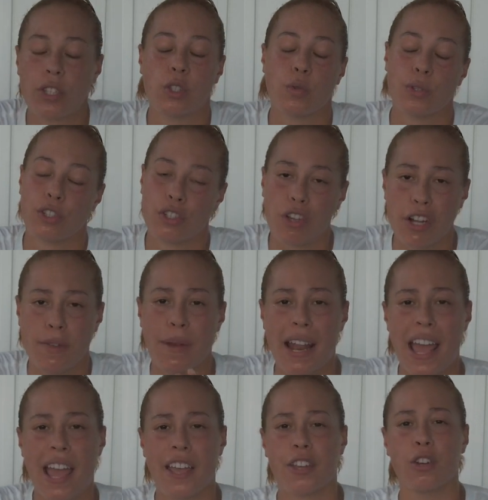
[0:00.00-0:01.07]
since we just talked about
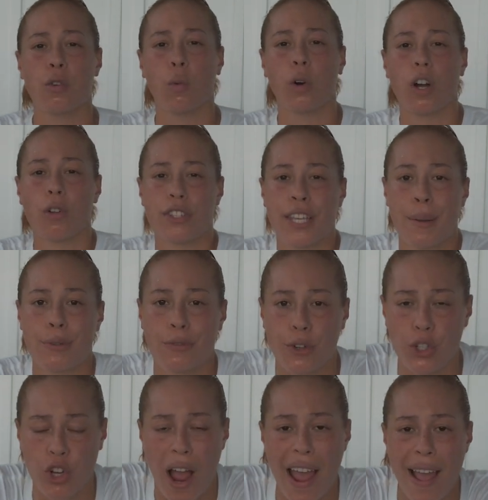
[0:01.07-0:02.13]
A A U, we'll go tips
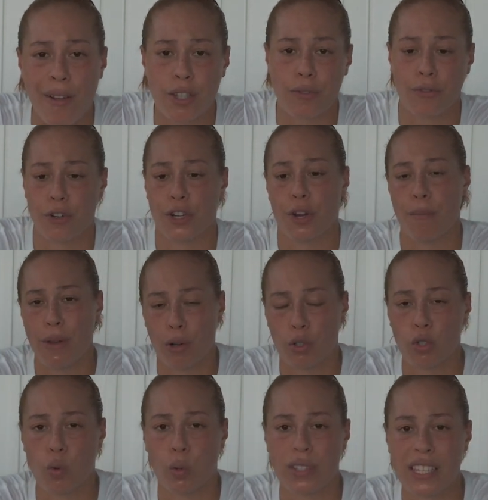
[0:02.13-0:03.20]
for tryouts for your middle
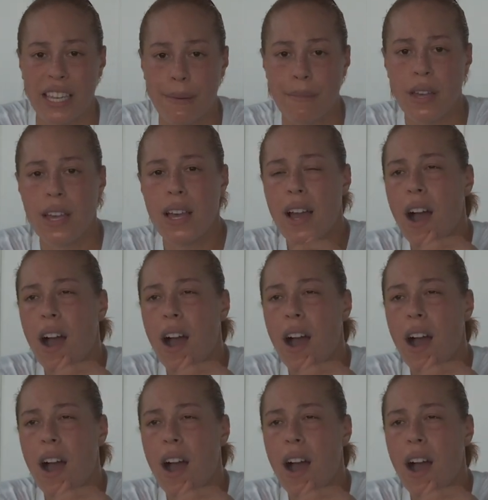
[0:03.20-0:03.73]
school team.